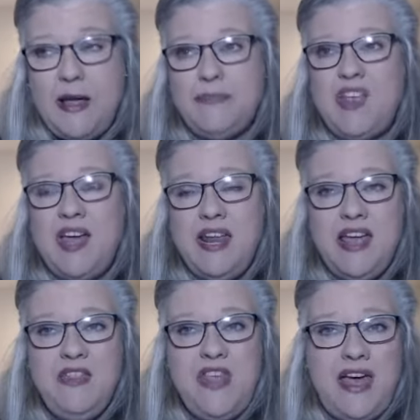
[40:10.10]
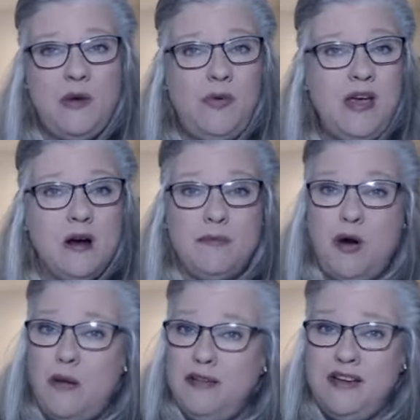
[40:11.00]
And in that, we are
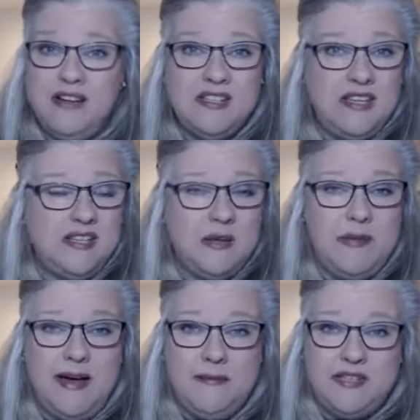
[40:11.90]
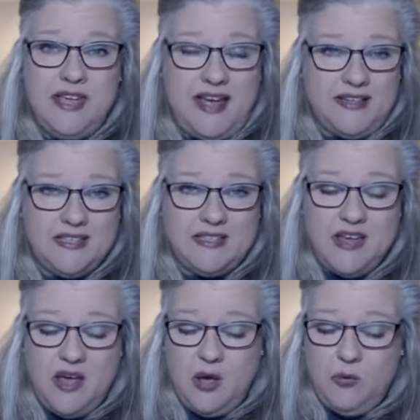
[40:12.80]
probably going to see some upsets.
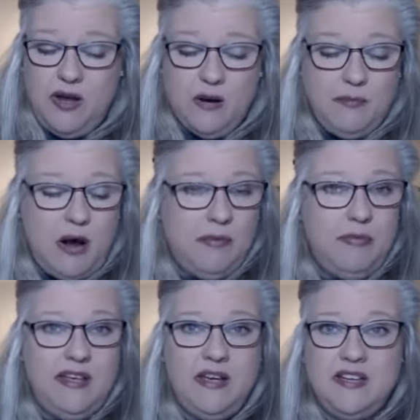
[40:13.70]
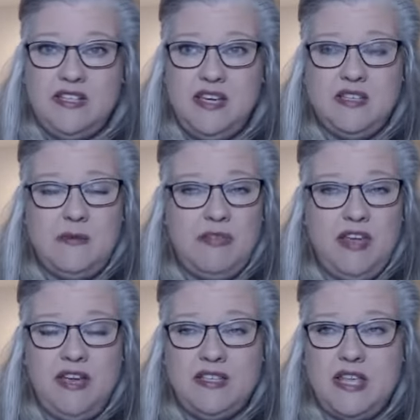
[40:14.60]
We are probably going to see some
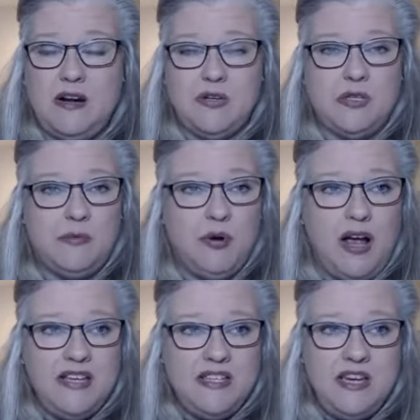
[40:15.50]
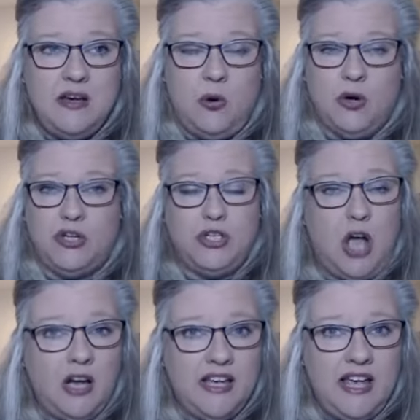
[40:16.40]
things that are surprising or
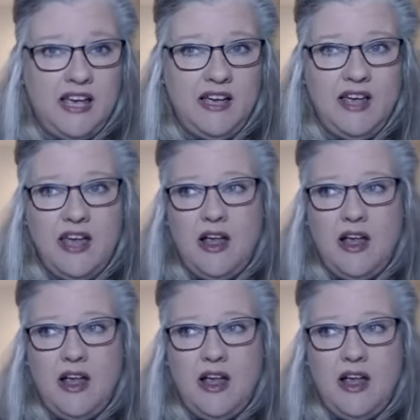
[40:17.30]
shocking.